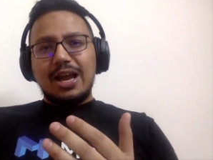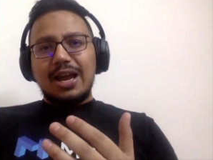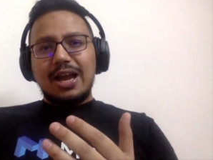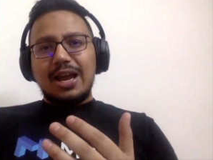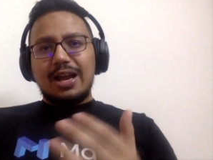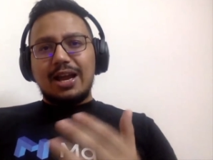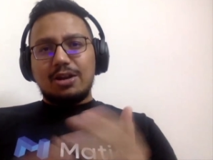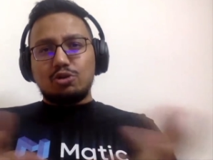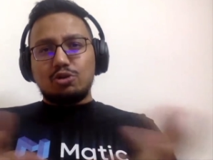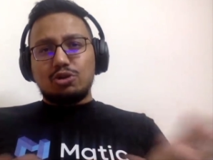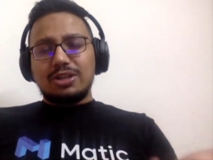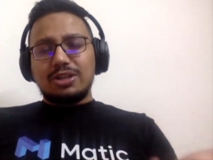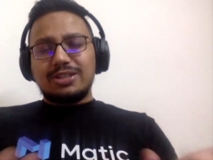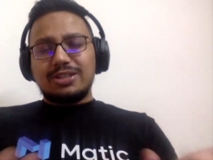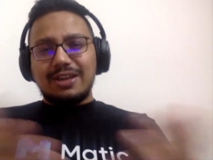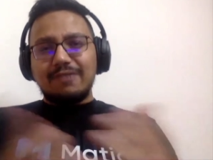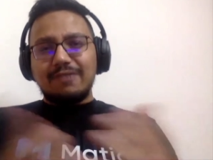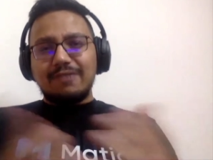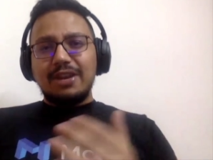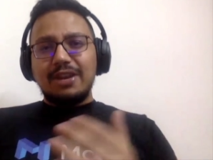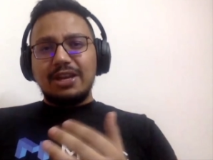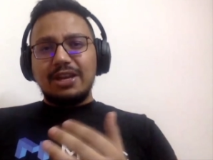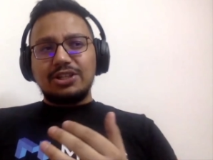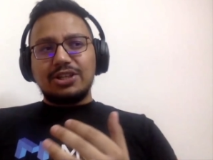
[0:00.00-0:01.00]
uh,
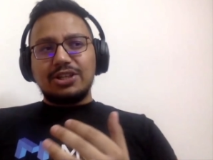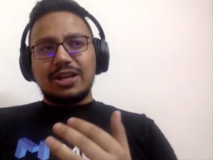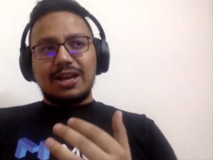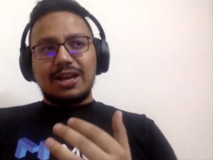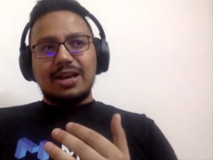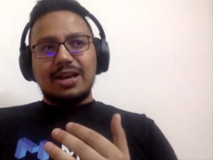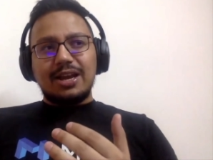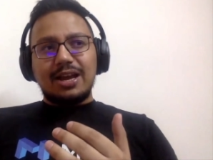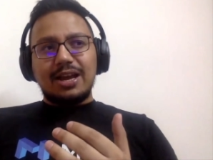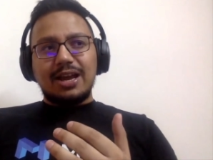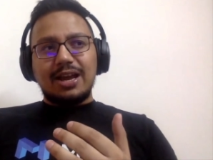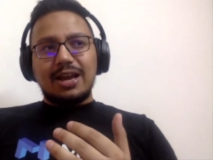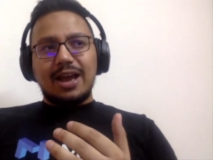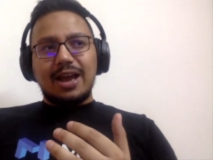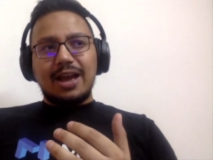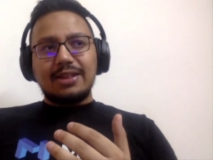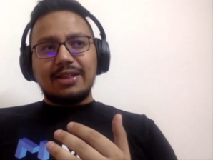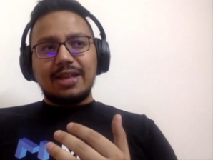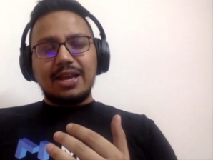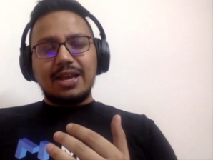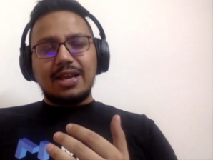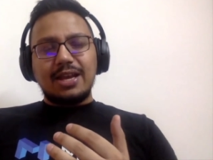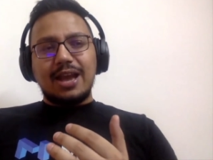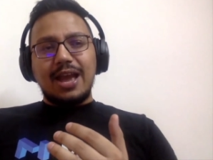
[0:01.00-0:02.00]
2007ish I, I, I
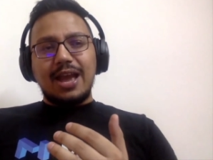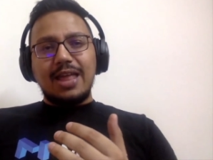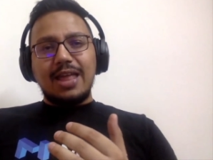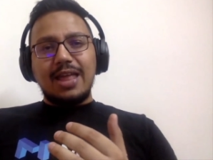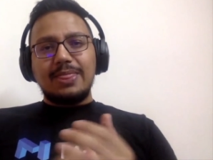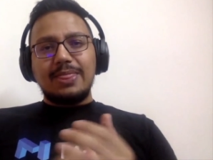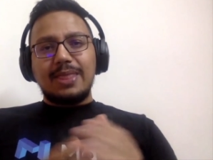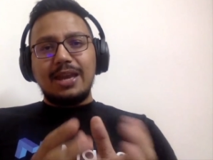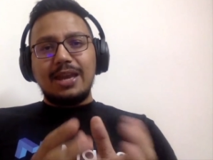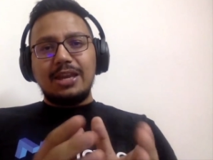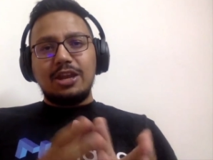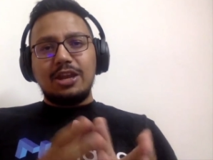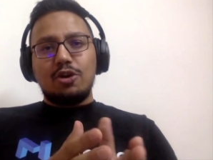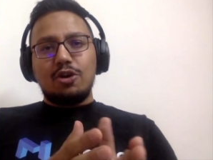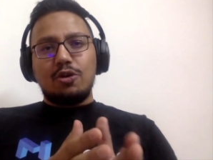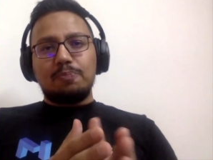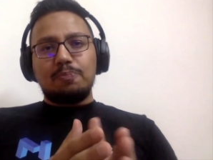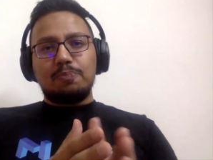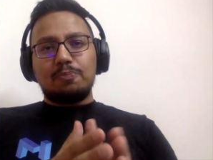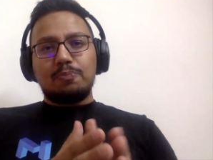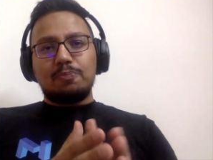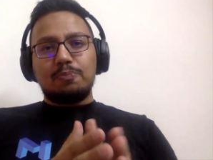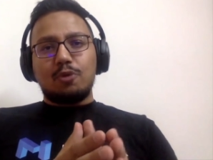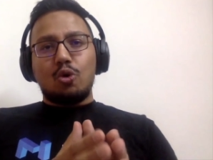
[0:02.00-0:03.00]
think and then you know
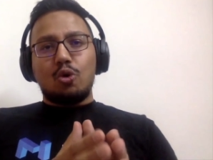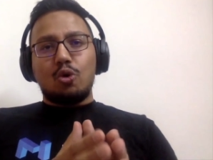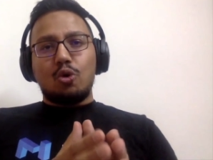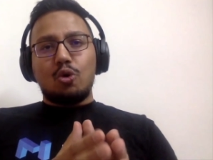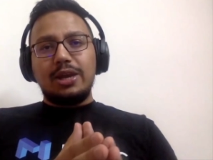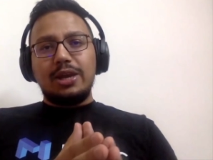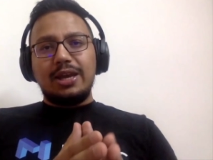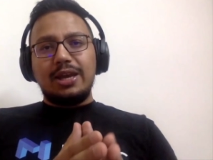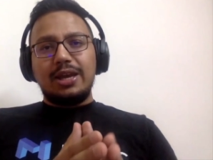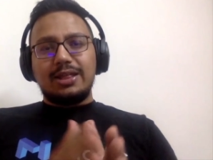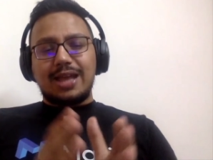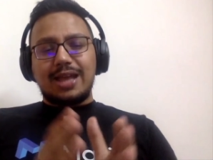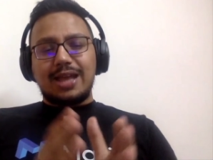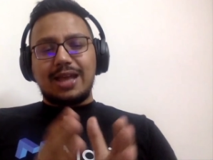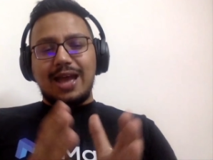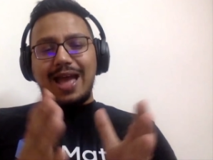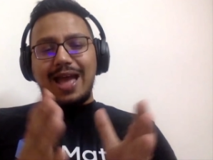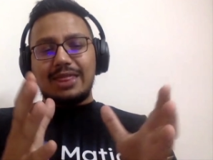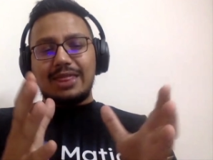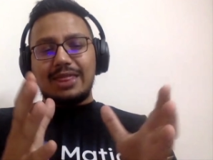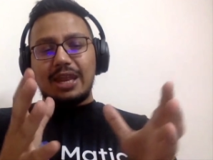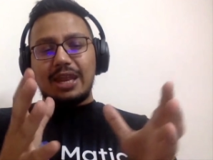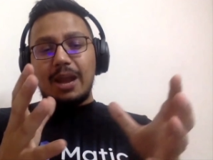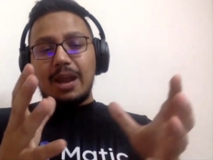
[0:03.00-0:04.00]
only the,
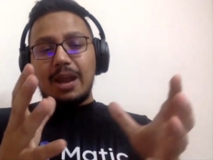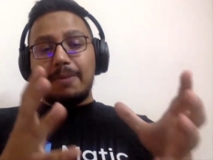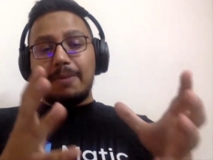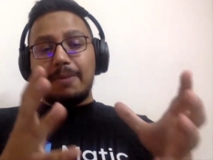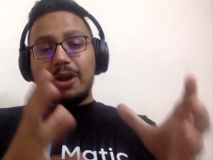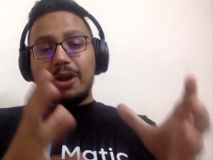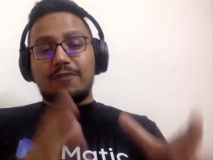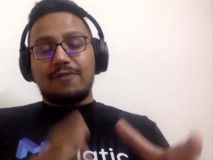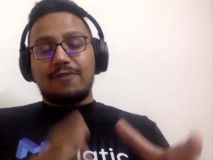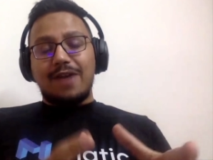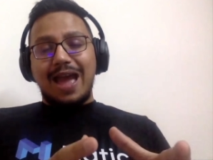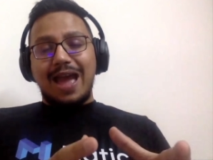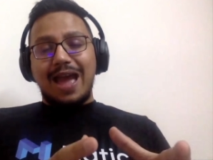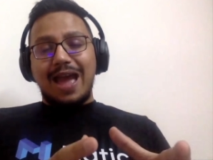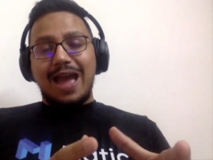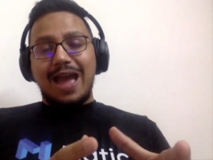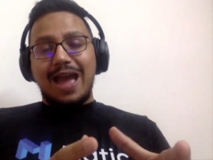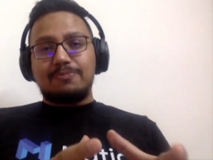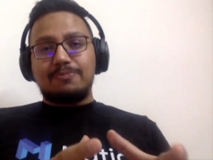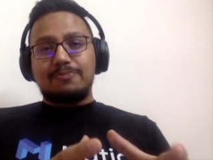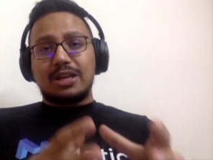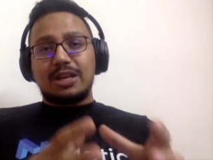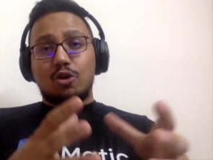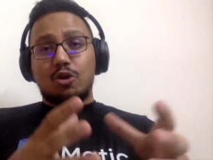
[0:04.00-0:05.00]
the number of
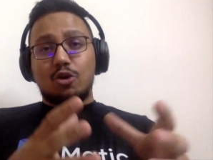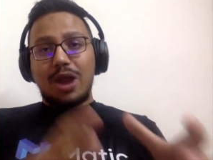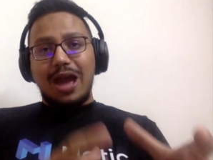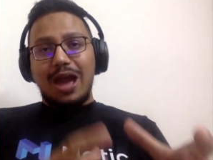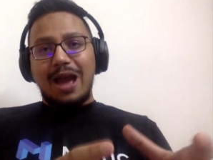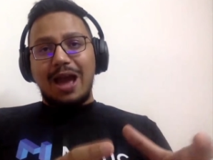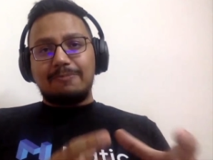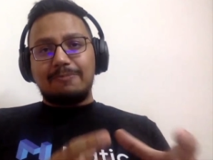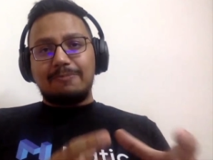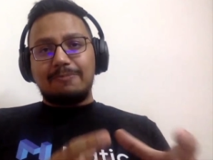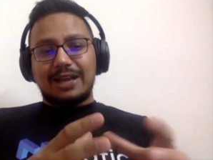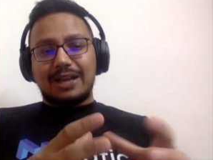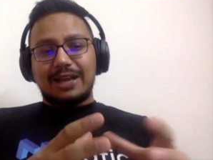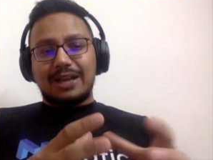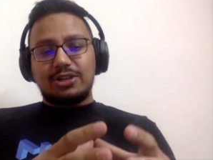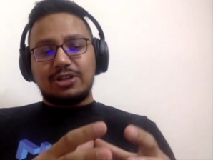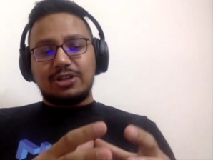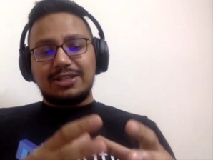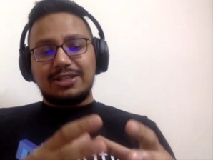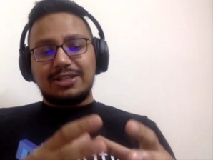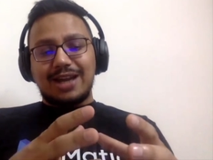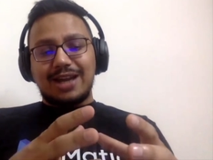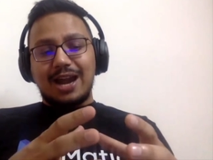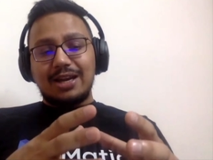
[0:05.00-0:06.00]
apps and good apps
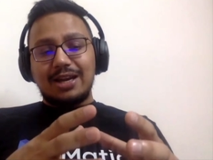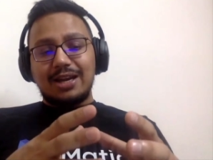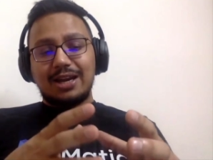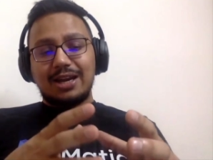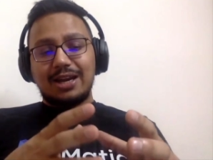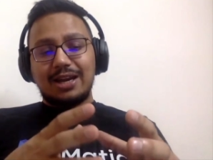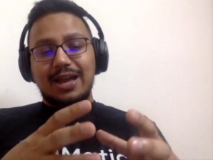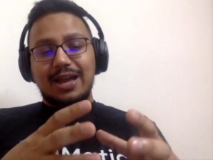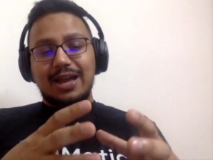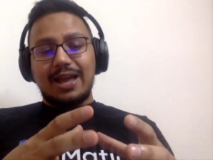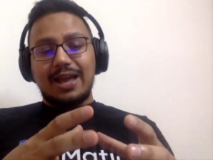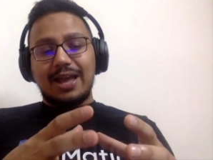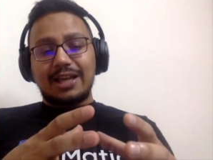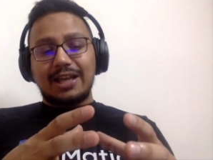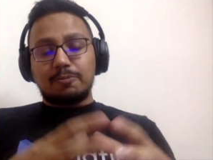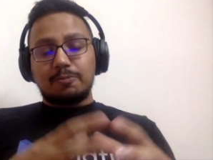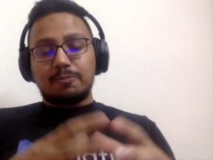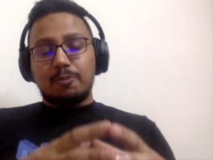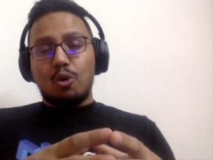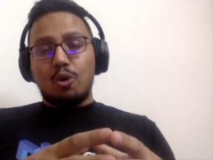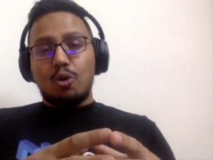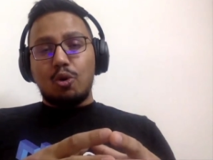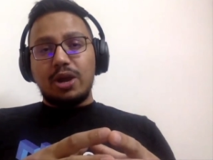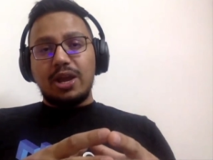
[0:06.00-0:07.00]
actually started
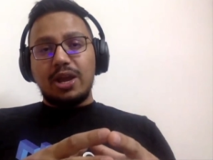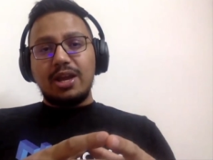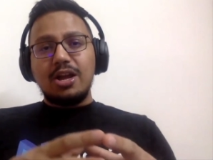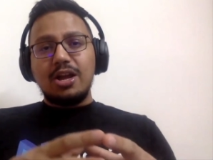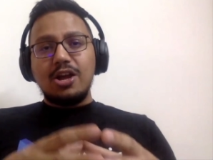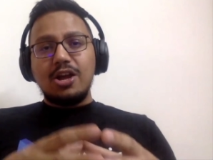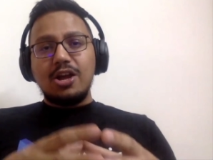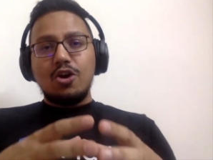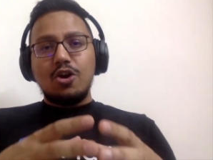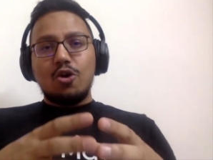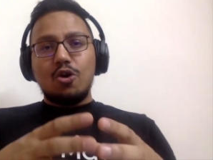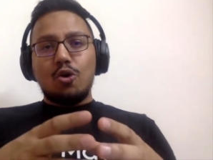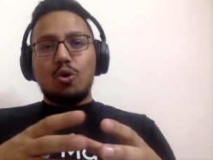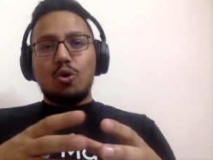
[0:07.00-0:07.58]
exploding